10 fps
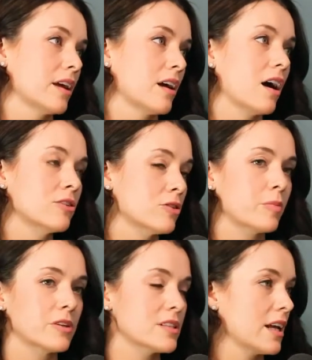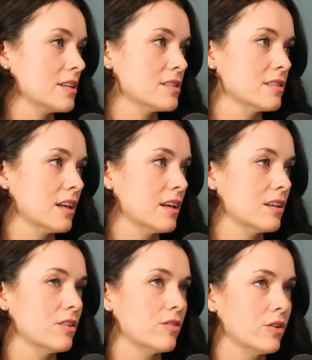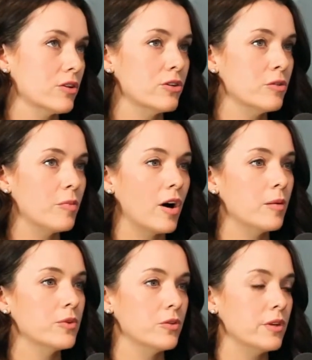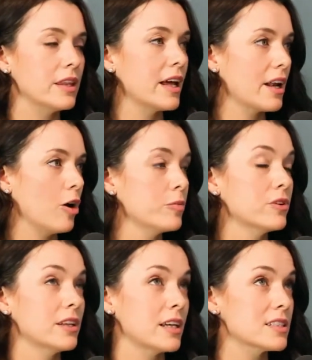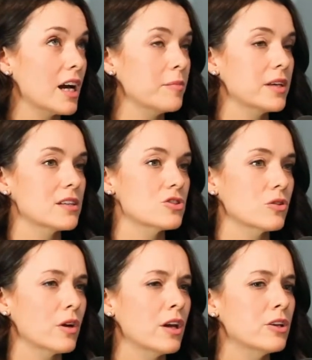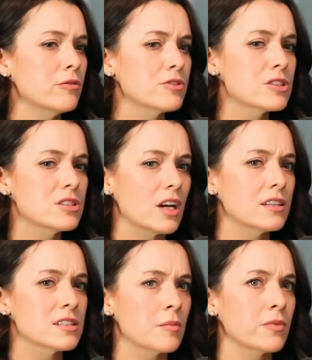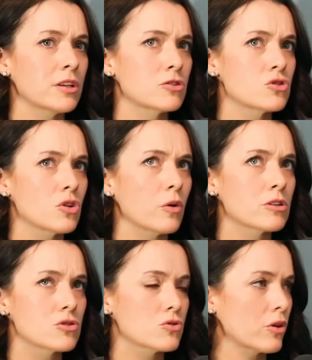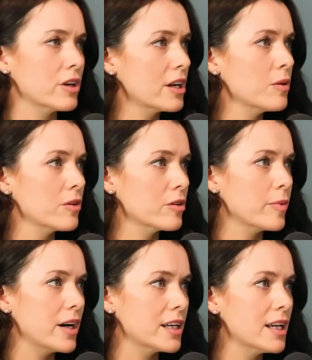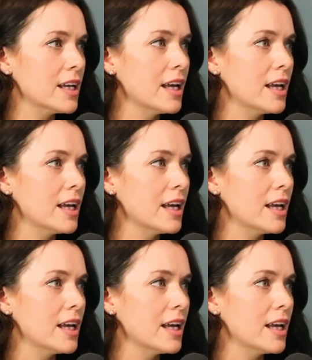Like 100%. Like, if you're a new mom, you need that help. You need that time, because you've just done something so extraordinary with your body.